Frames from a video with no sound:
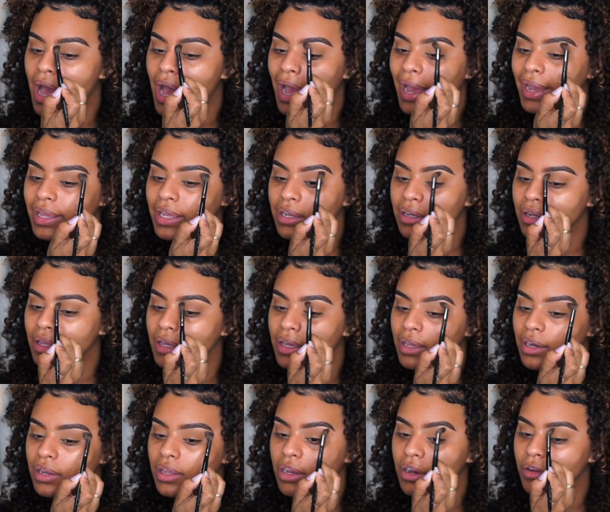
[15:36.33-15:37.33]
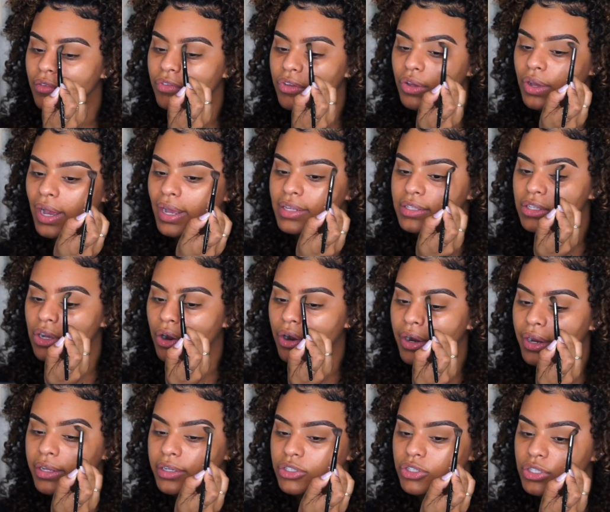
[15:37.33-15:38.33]
I can link it here if you guys
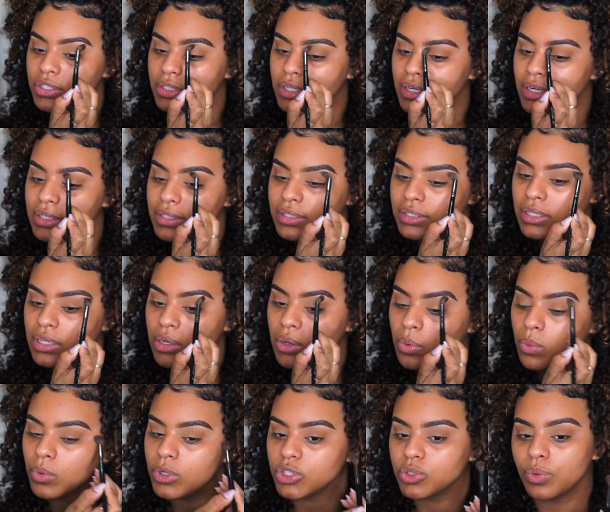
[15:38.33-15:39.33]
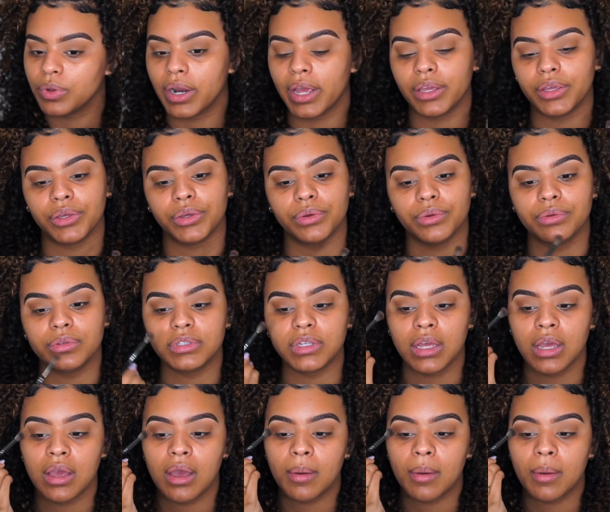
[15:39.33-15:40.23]
are interested in seeing which one I use.